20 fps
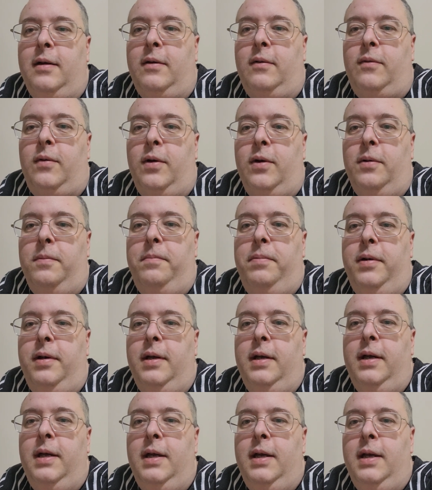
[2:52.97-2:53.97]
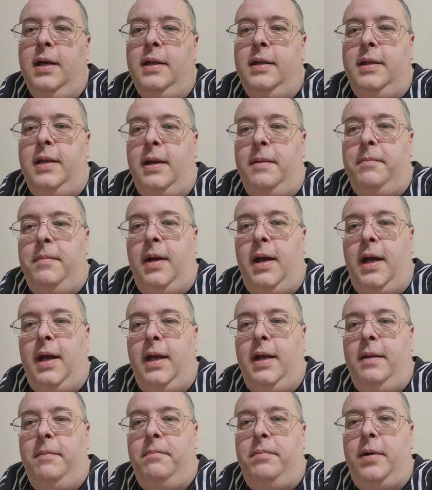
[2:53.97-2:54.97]
group that
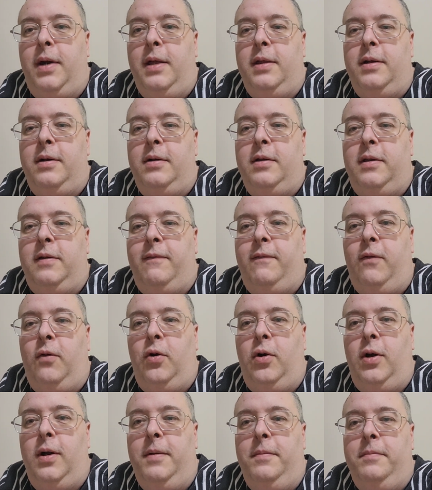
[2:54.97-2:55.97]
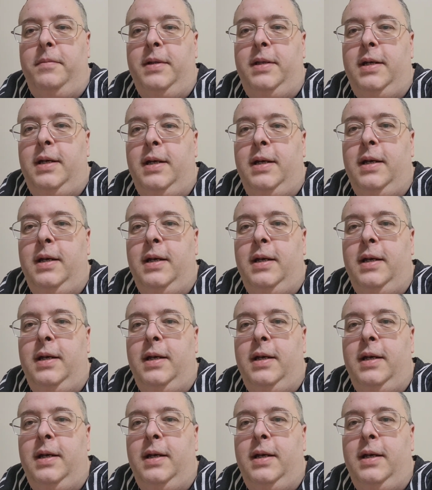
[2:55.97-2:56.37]
my brothers formed.